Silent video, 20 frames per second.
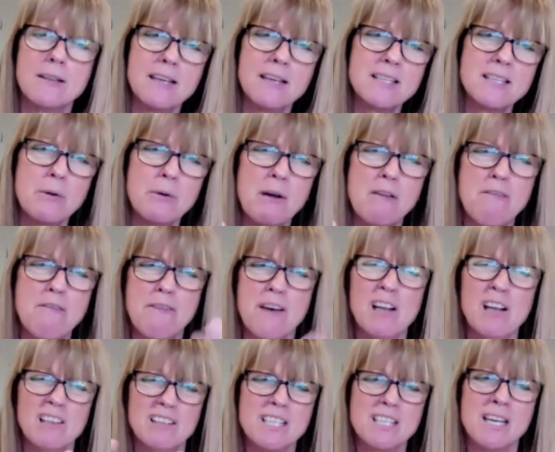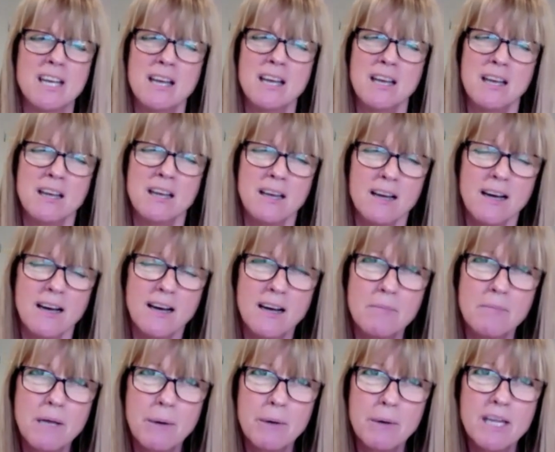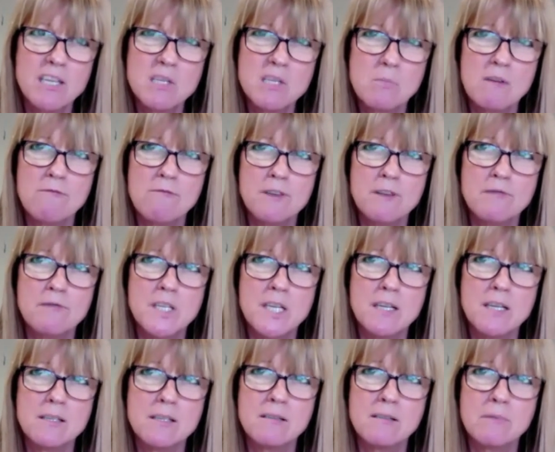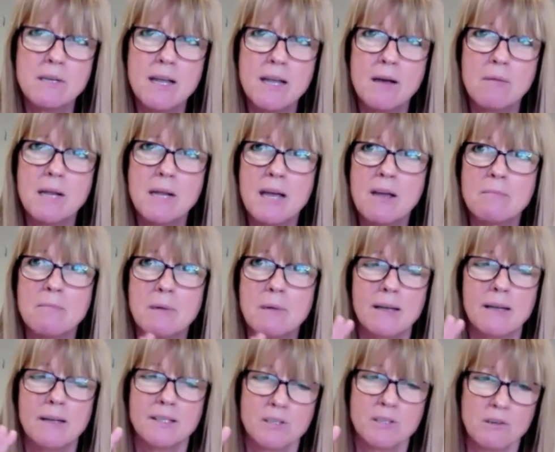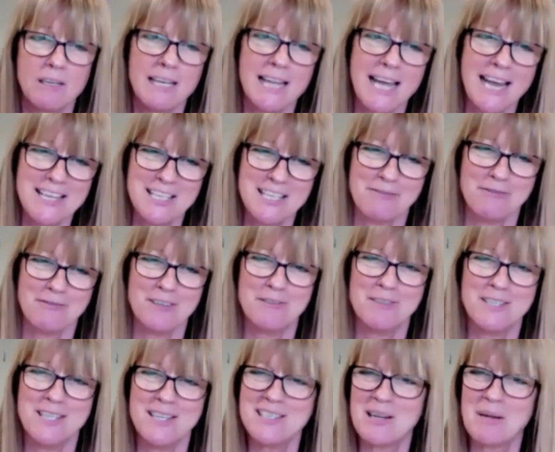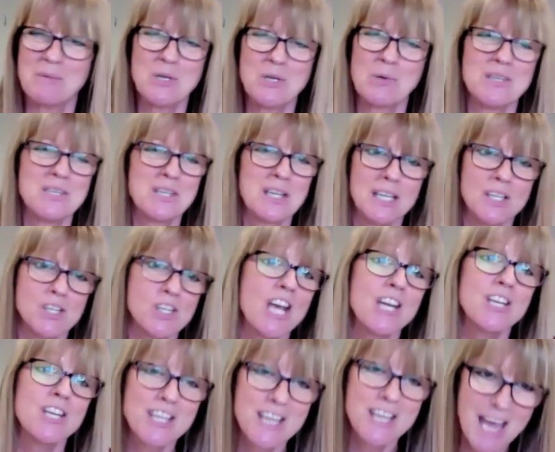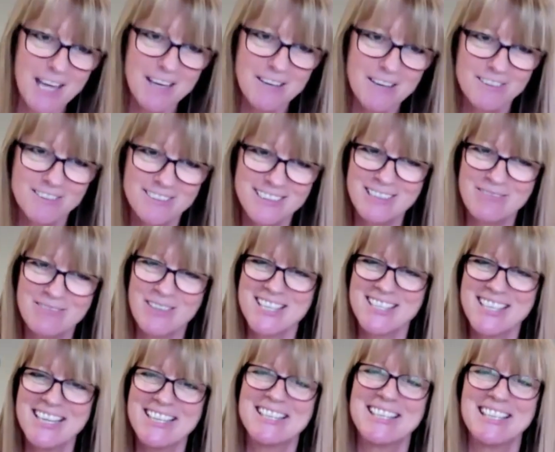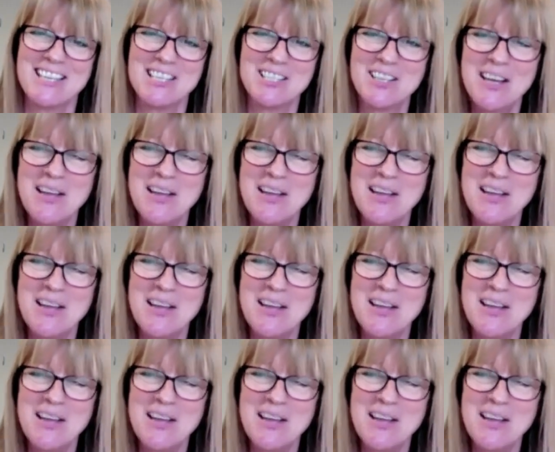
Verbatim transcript: And that's how I felt uh, going into my 50s and I'm, I'm, now in my sort of later 50s and I'm sure it's going to change again in my 60s